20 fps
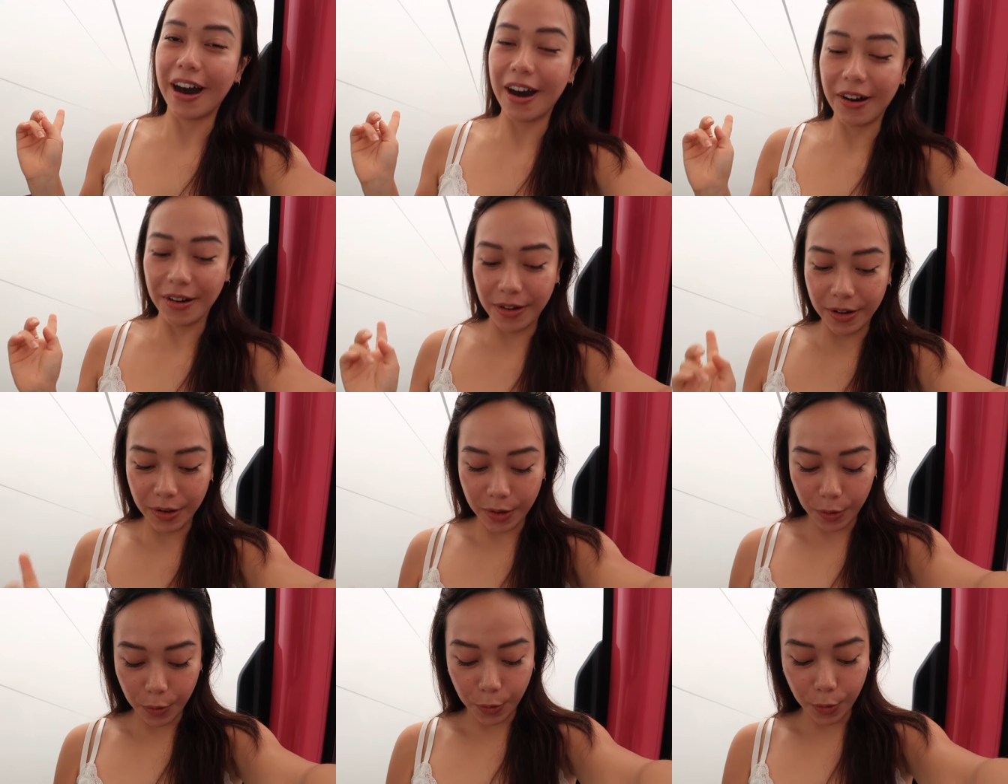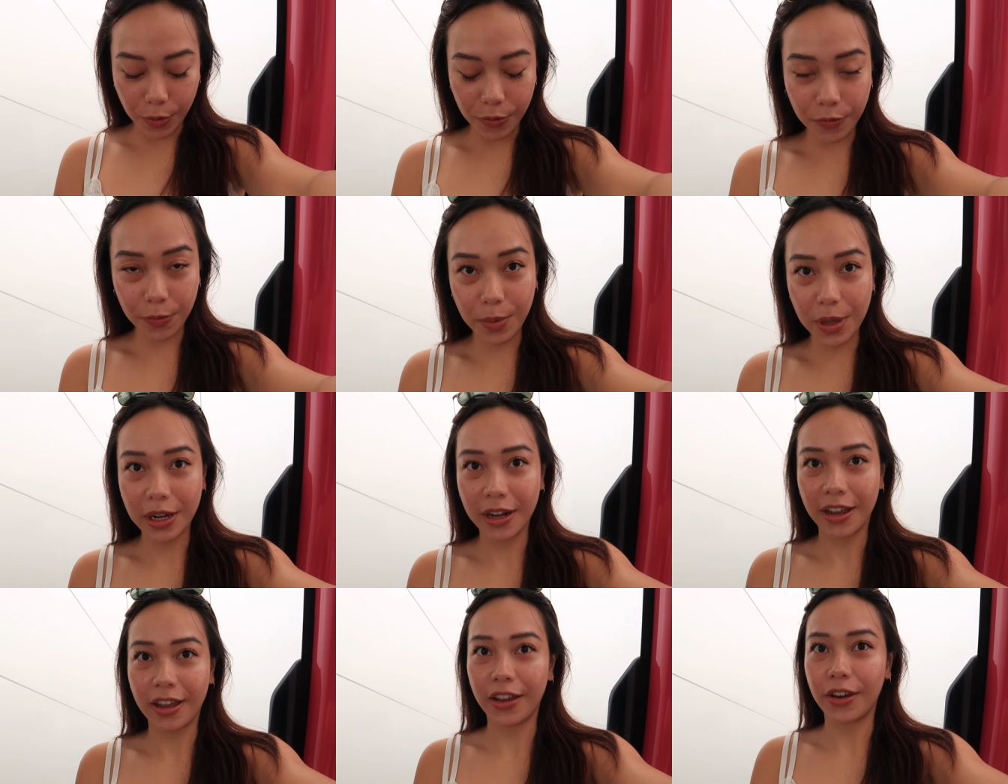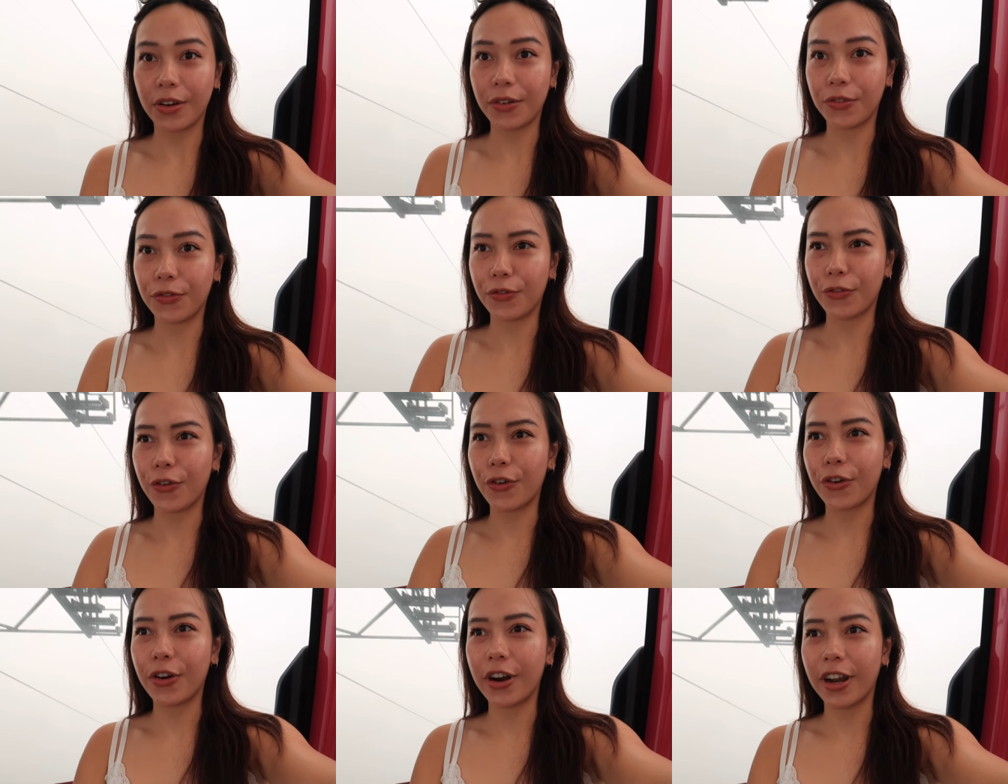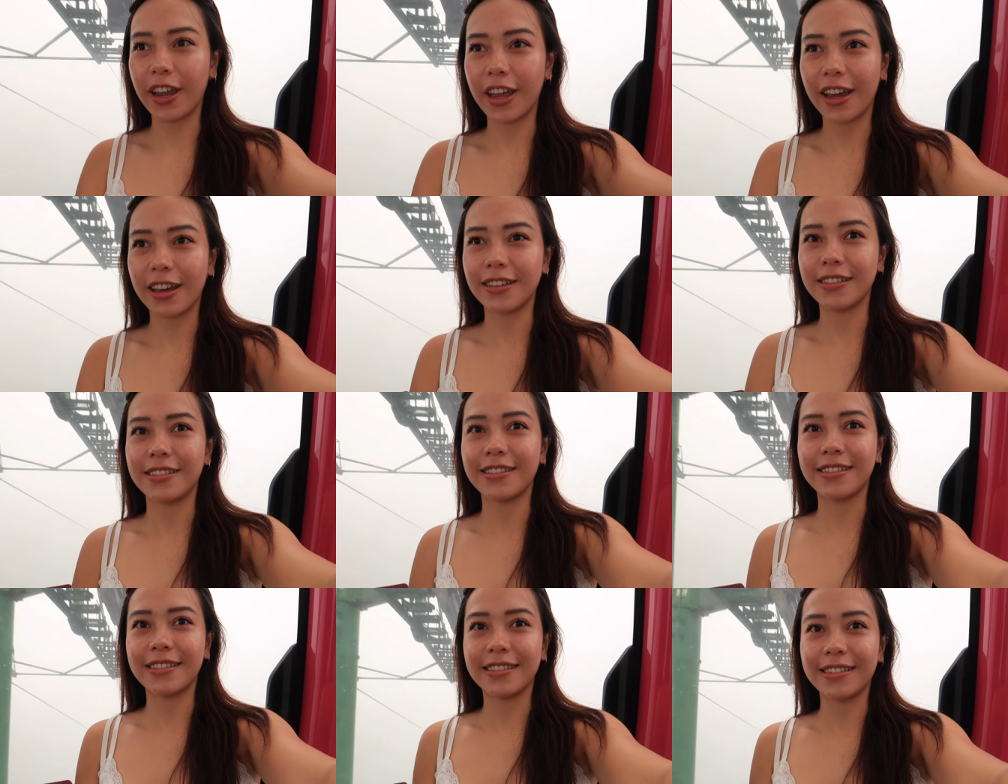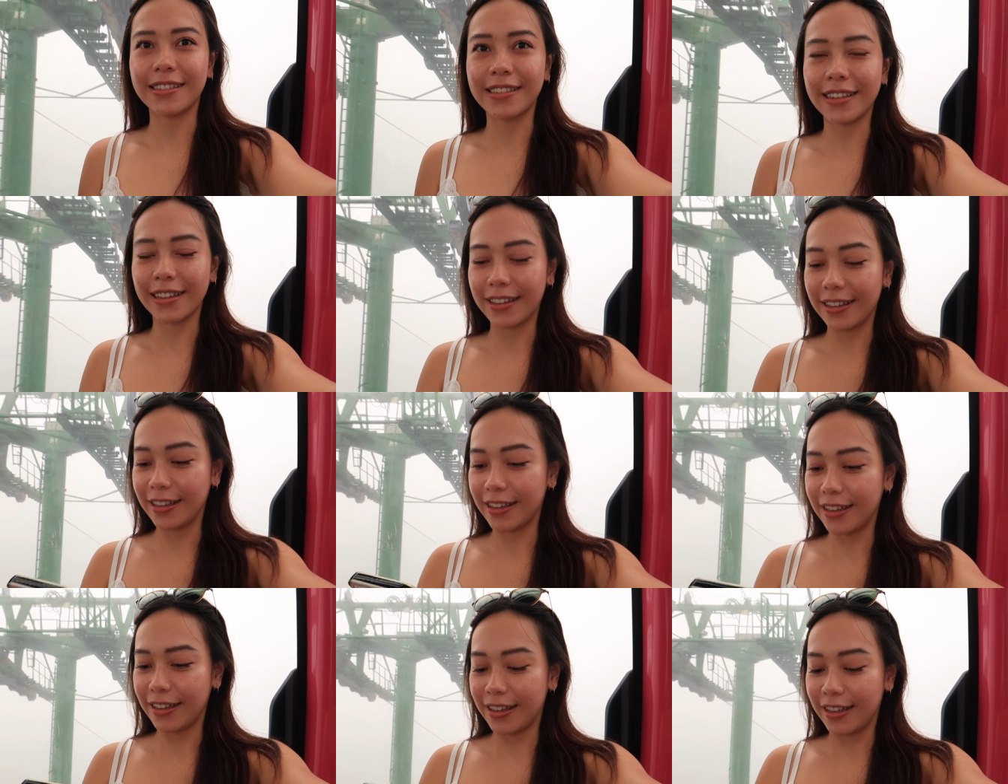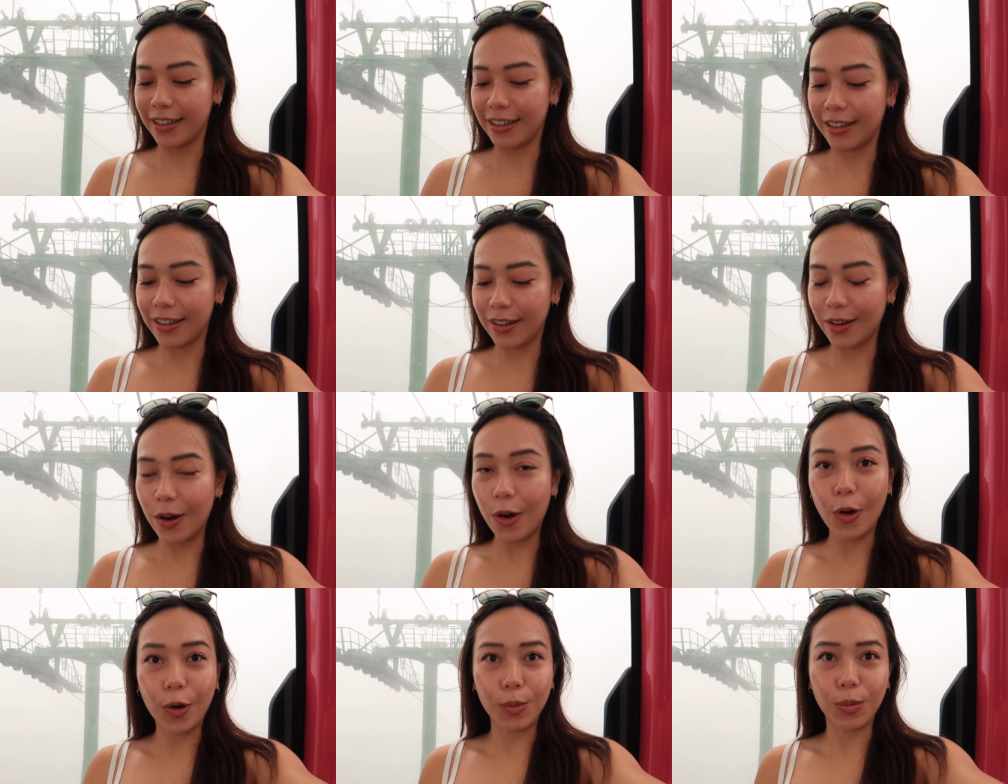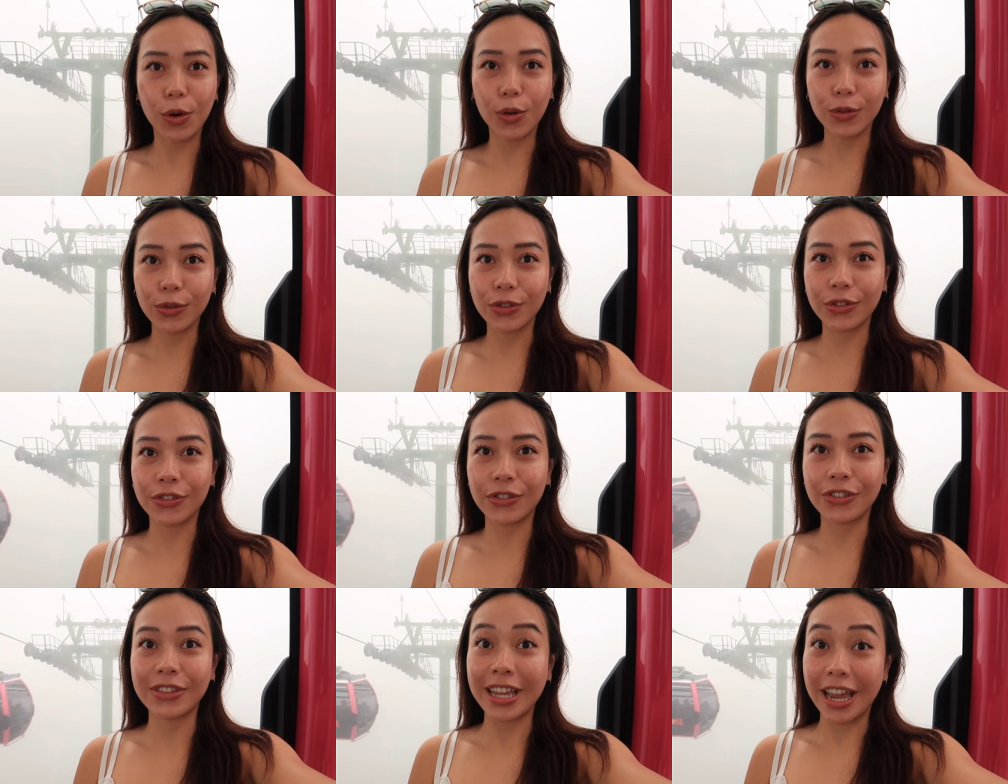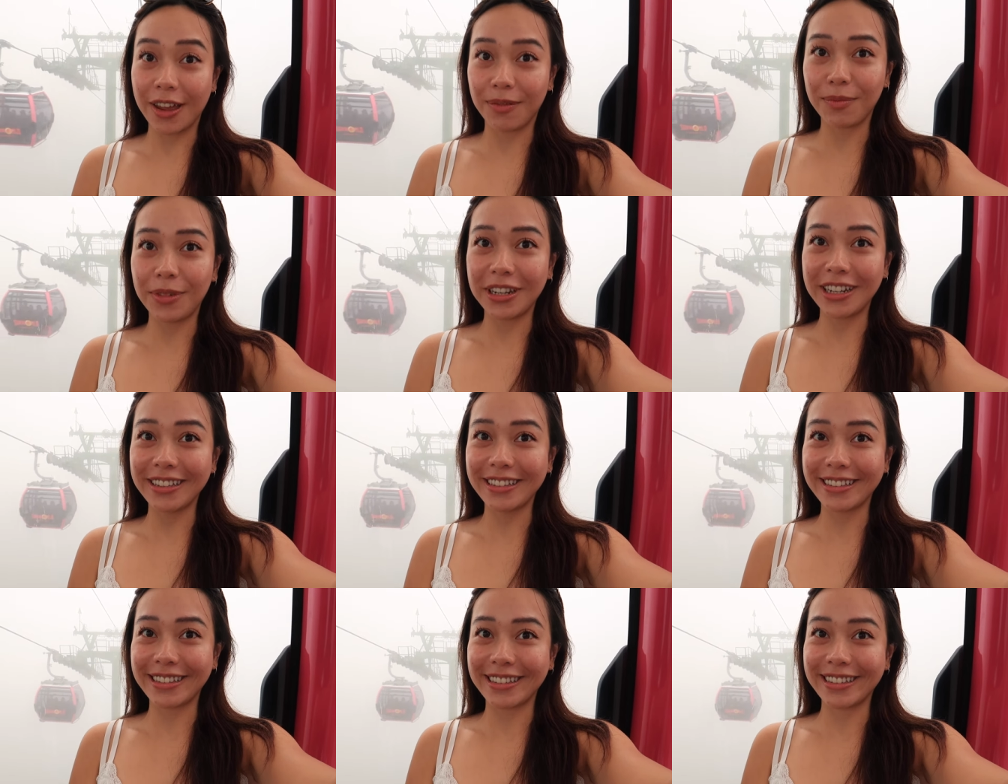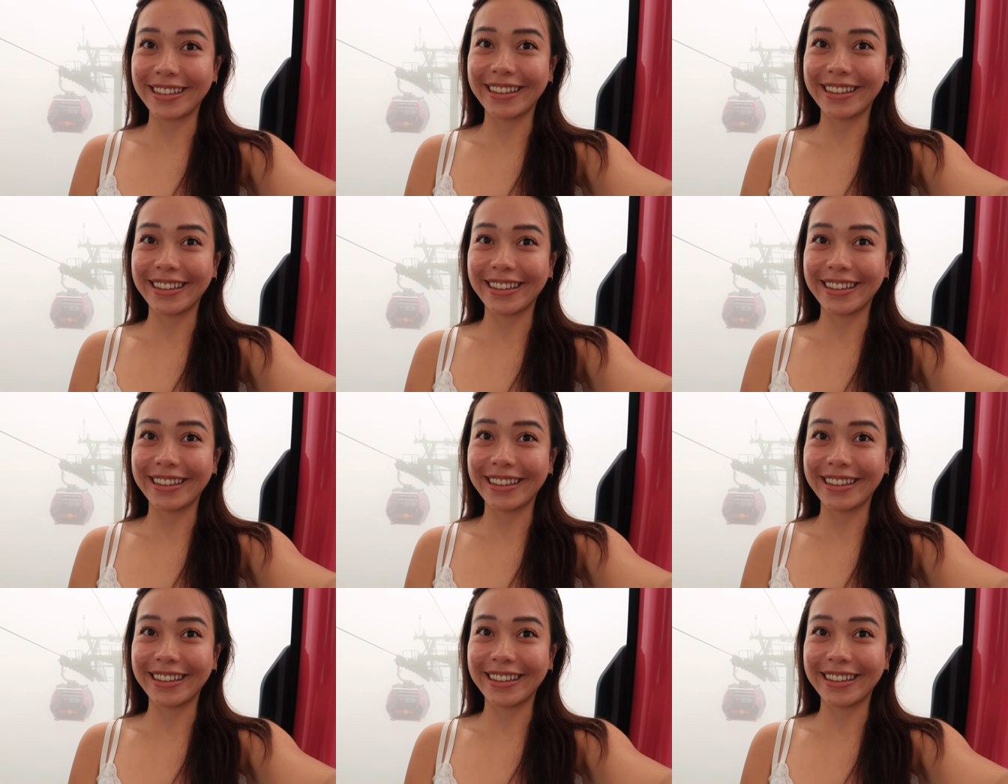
we've been here for I guess almost 10 minutes